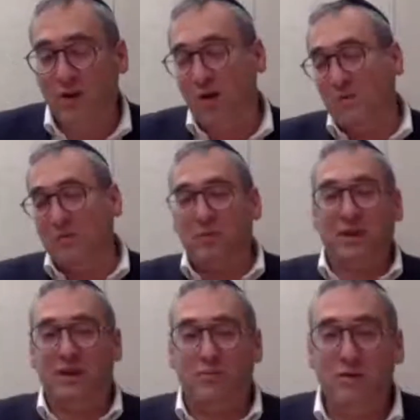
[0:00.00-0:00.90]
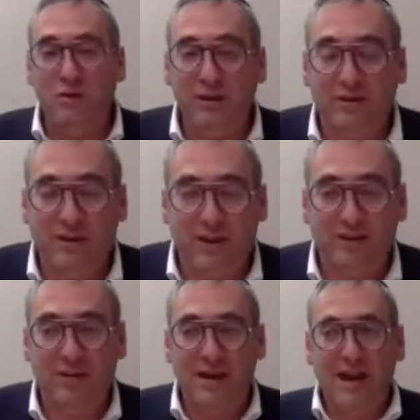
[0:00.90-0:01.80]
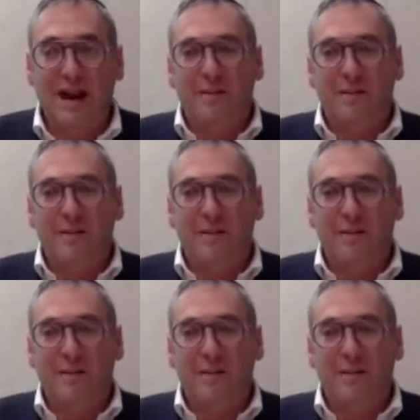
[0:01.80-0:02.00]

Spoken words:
they're going with what their community says.